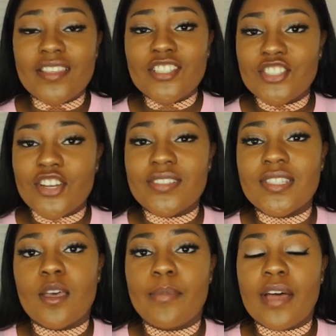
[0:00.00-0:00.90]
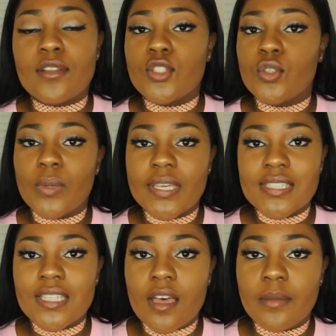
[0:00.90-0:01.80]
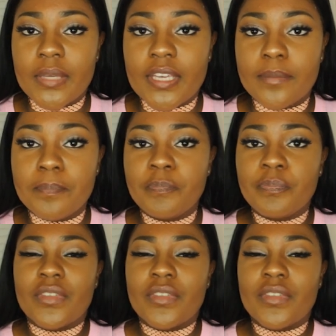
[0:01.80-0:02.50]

this shirt took about two weeks to come in